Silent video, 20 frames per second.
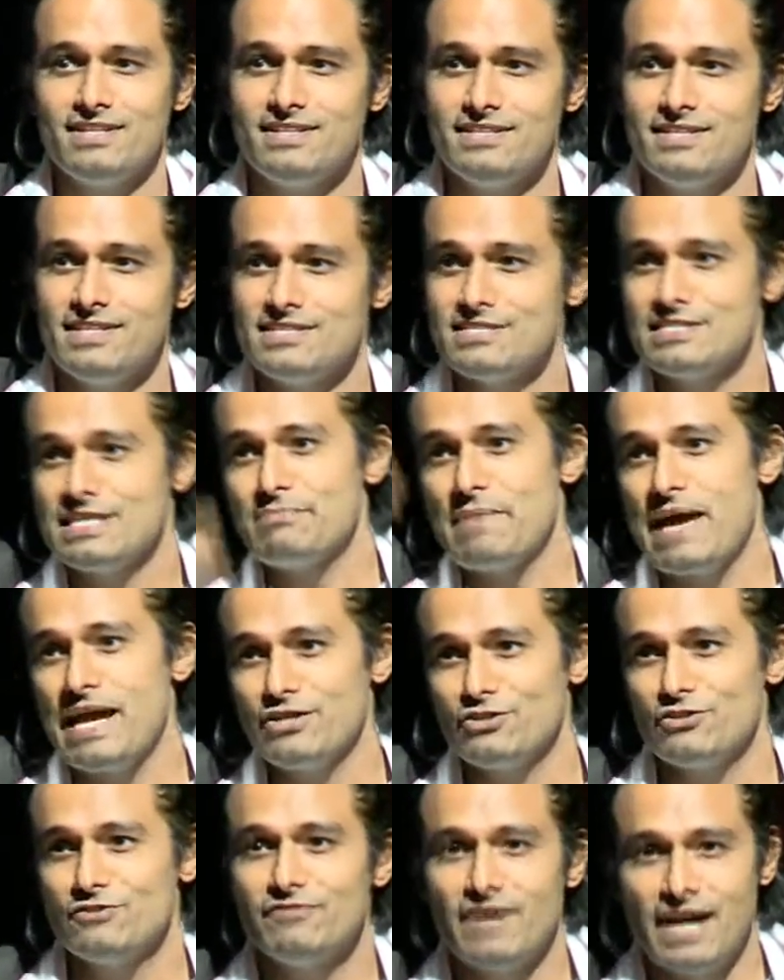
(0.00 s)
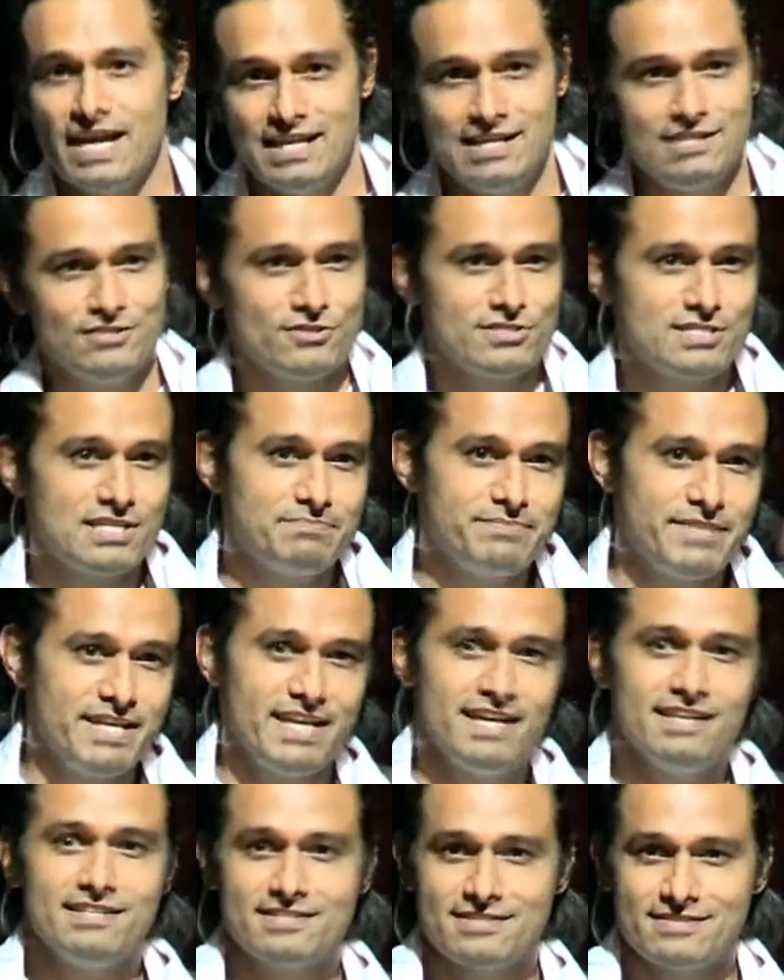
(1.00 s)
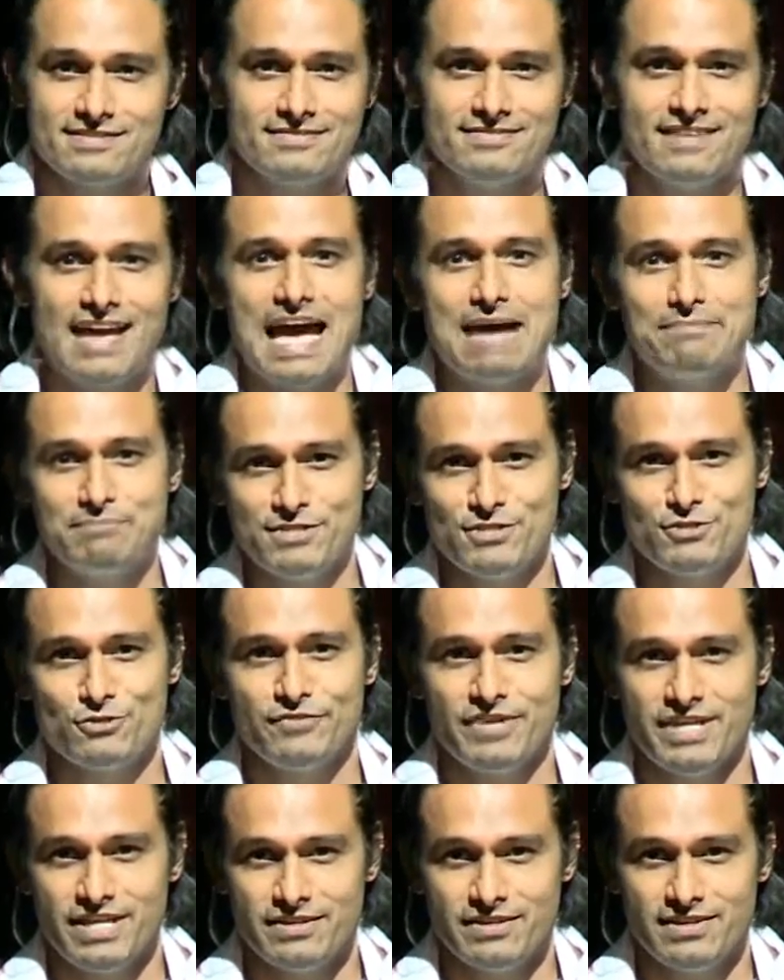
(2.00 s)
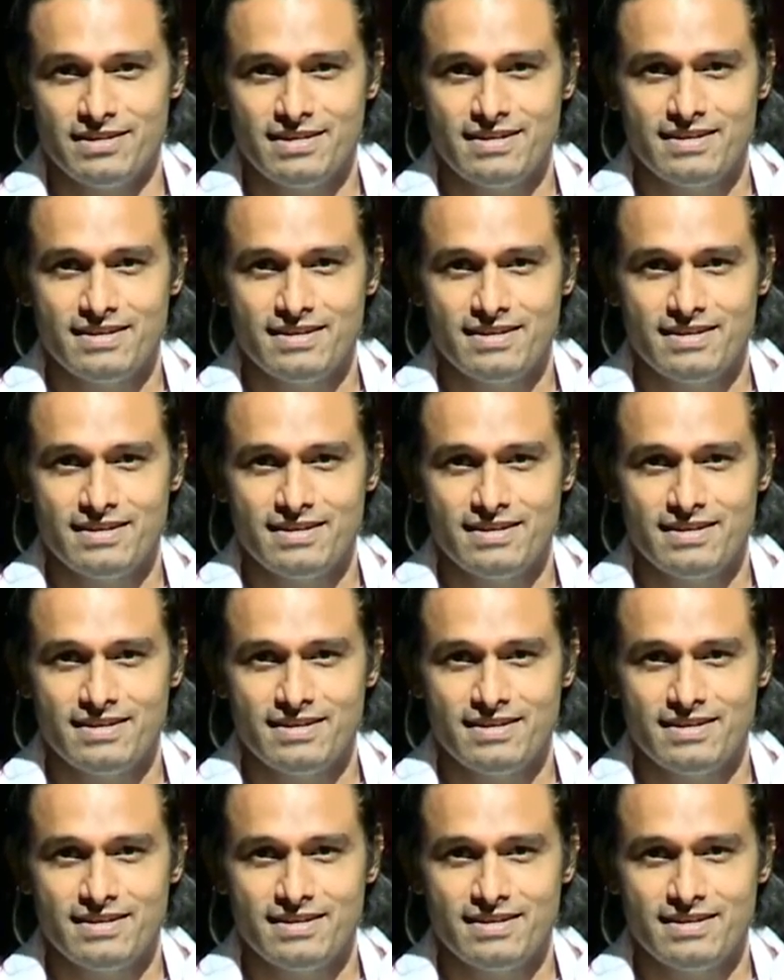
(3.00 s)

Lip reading: there's some act of violence or something else happens over here.